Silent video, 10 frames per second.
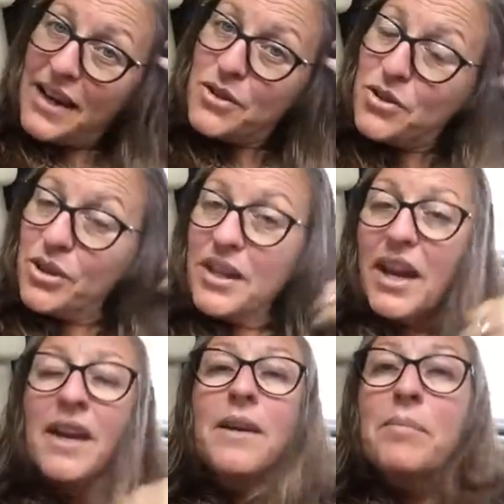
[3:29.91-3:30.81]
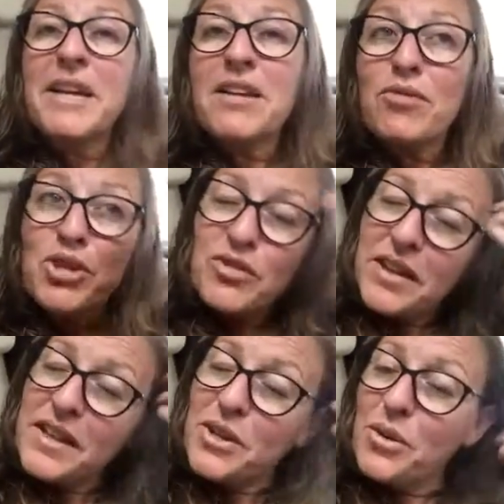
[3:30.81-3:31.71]
Enjoy that. Pinky Rosher,
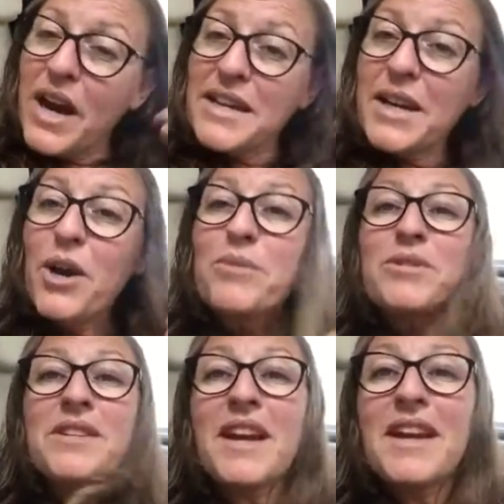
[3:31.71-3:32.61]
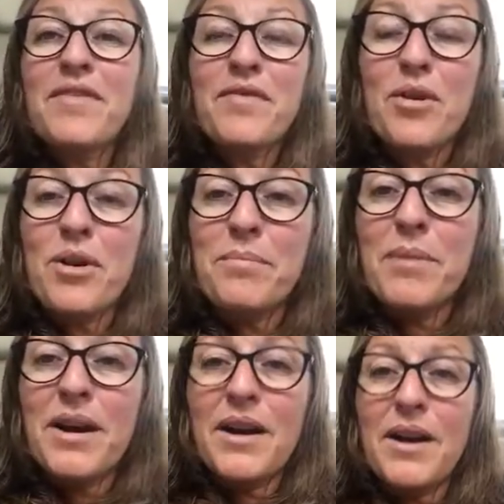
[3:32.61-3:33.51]
I think you're heading home today
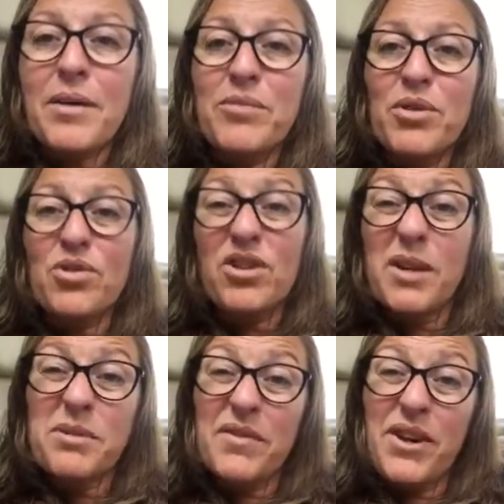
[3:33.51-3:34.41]
from your trips.